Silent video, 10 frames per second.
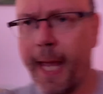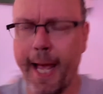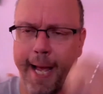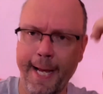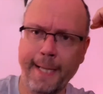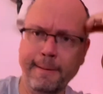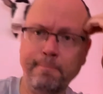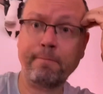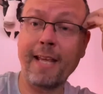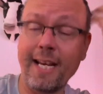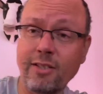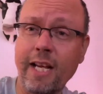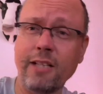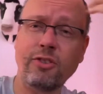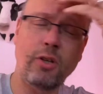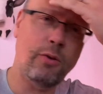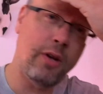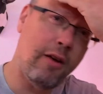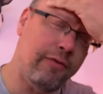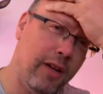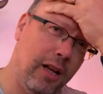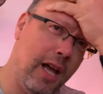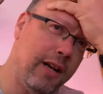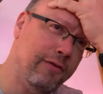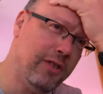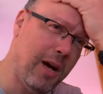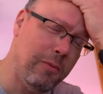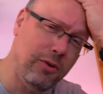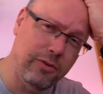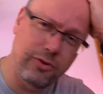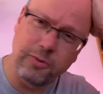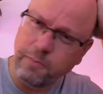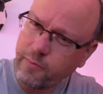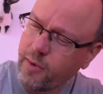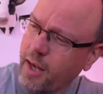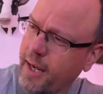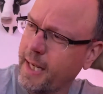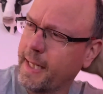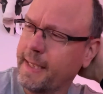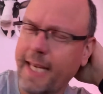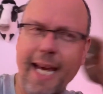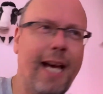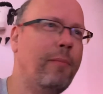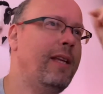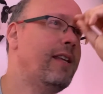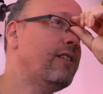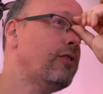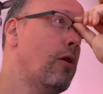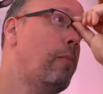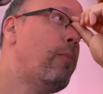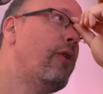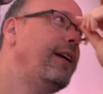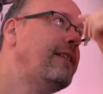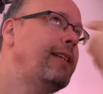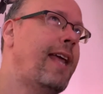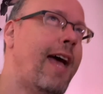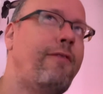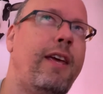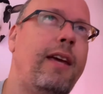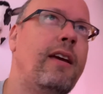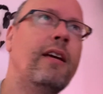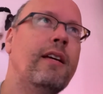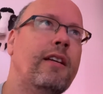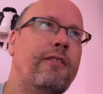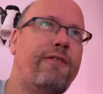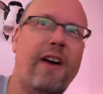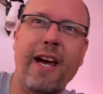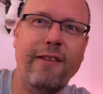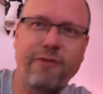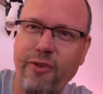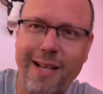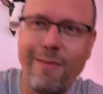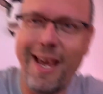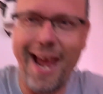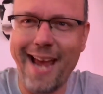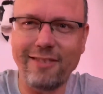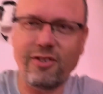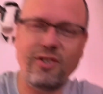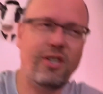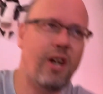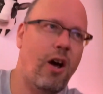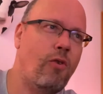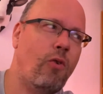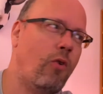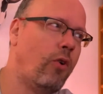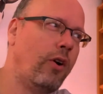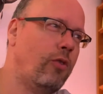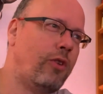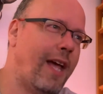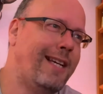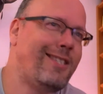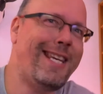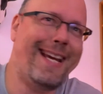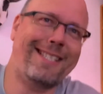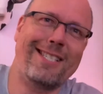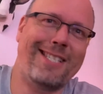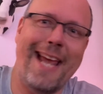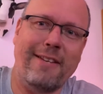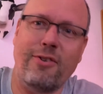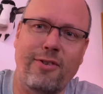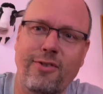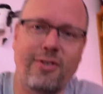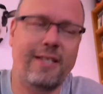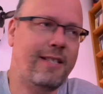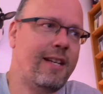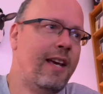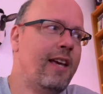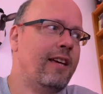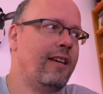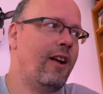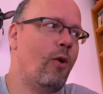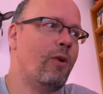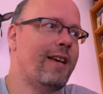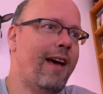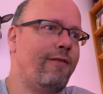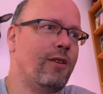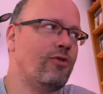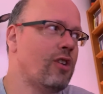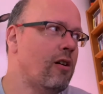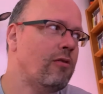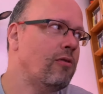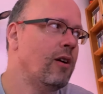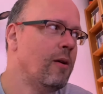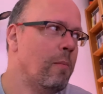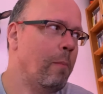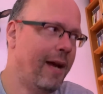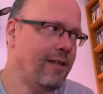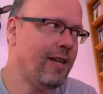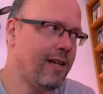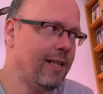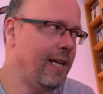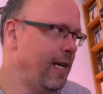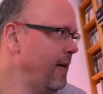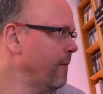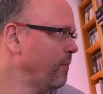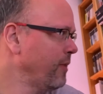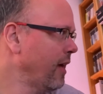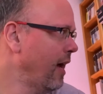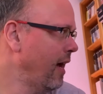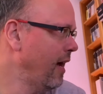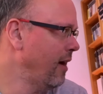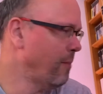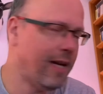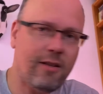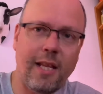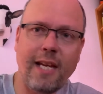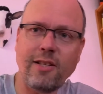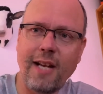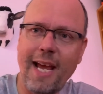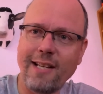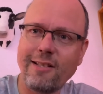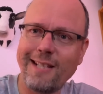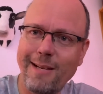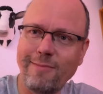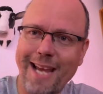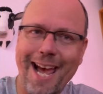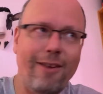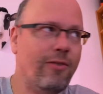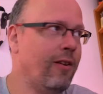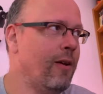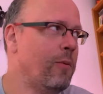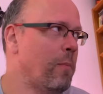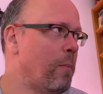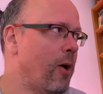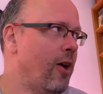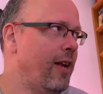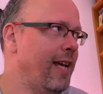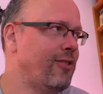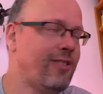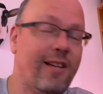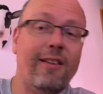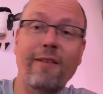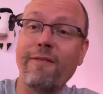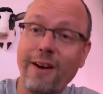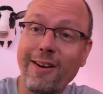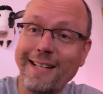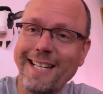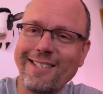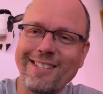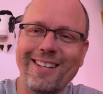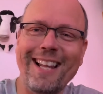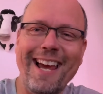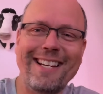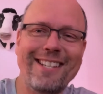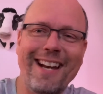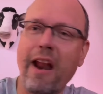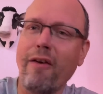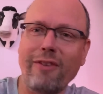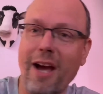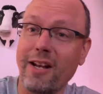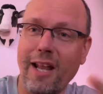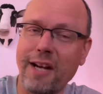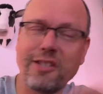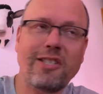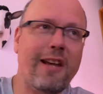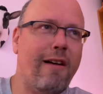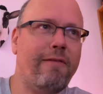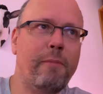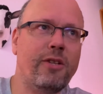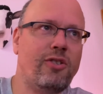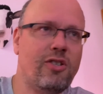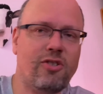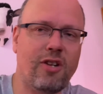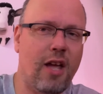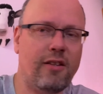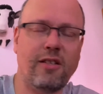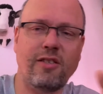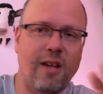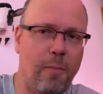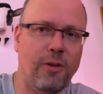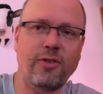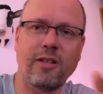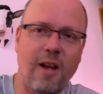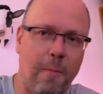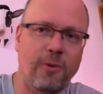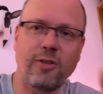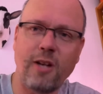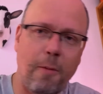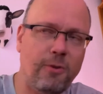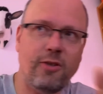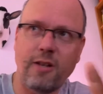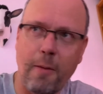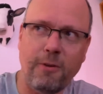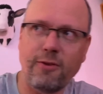Actually, I sold off a lot of doubles. Yeah, I mean, there's no point in having 5 Dreamcasts, you know, or like 6 Saturns and, you know, what have you. So basically, my collection has slimmed down, but it's still a very decent collection, and I've got a lot of stuff, but just not the doubles and doubles and doubles and doubles of